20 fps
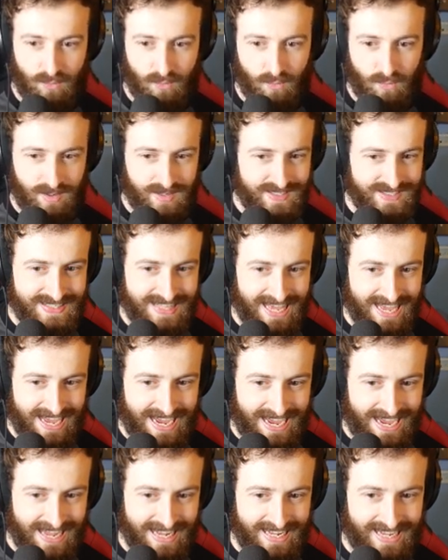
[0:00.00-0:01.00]
What is
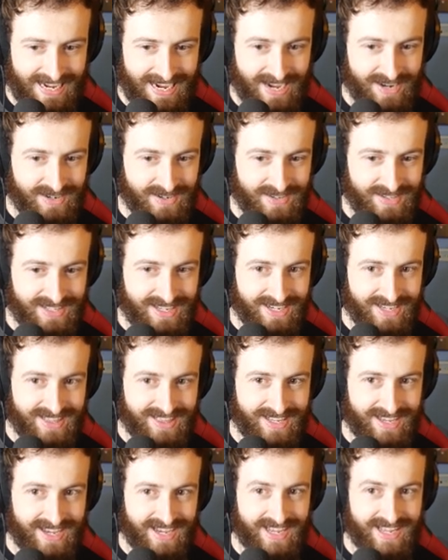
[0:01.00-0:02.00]
that? I don't like
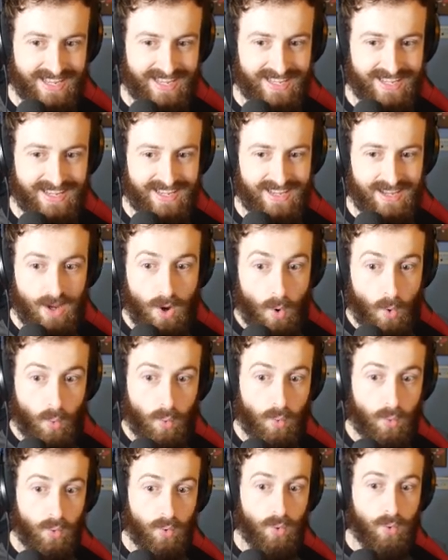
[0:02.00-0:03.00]
that.
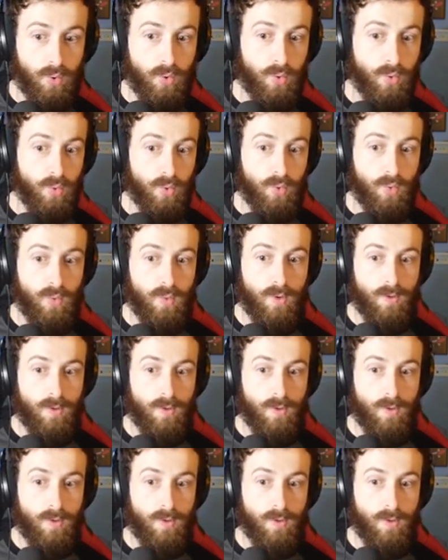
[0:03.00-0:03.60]
Ooh.